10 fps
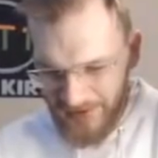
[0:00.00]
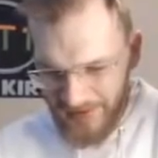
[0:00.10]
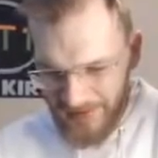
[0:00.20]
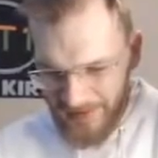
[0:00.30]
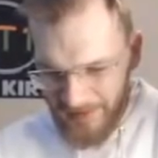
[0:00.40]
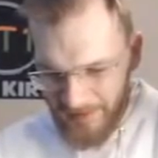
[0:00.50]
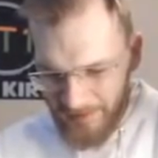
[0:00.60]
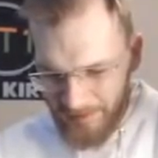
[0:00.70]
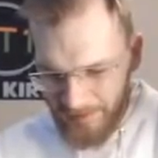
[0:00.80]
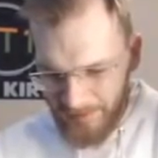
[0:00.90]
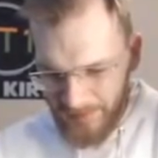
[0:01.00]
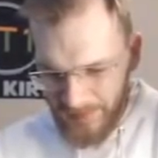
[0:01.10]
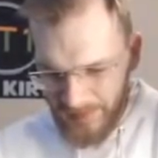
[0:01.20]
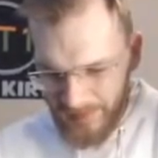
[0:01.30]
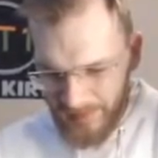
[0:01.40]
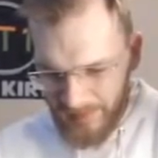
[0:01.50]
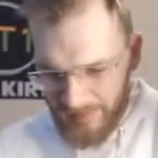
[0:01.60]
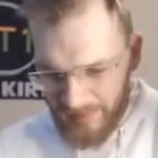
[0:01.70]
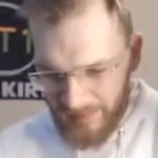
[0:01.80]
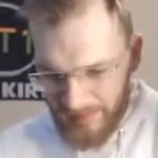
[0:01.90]

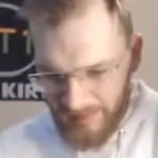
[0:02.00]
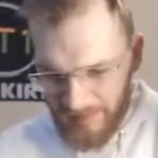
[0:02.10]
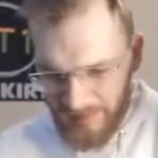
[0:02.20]
[no speech]